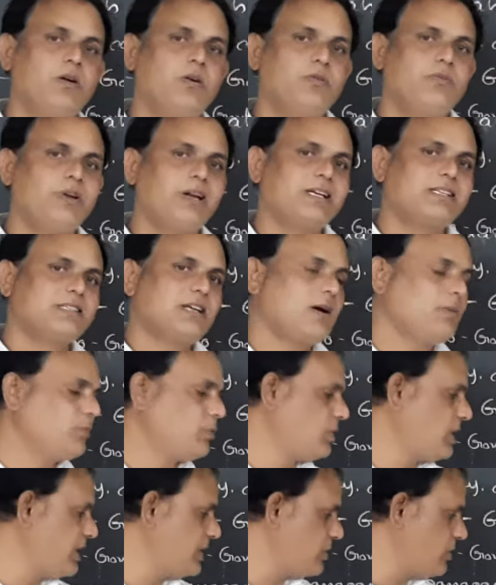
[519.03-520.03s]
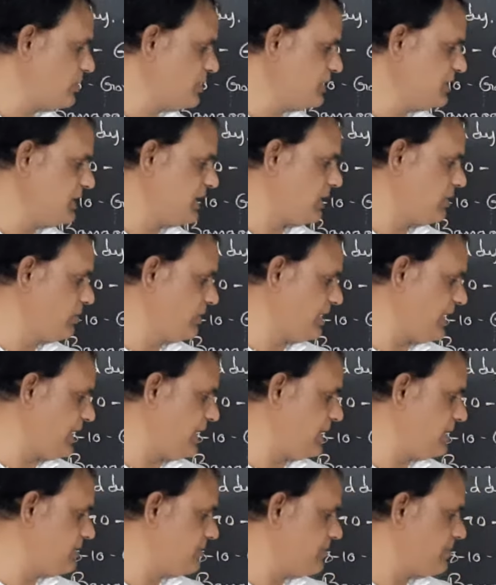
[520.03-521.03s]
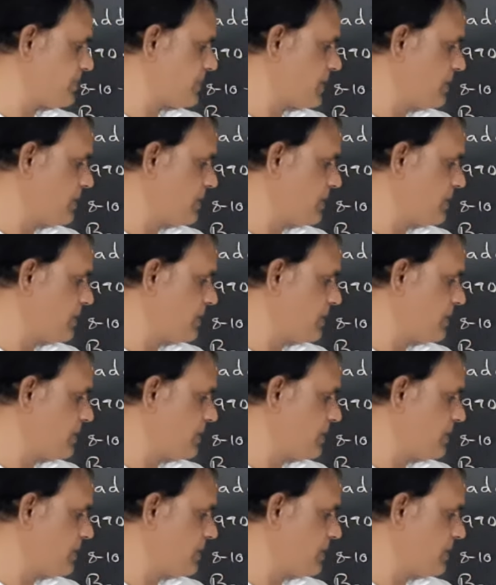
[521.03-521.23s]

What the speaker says: For example, I wrote here, look at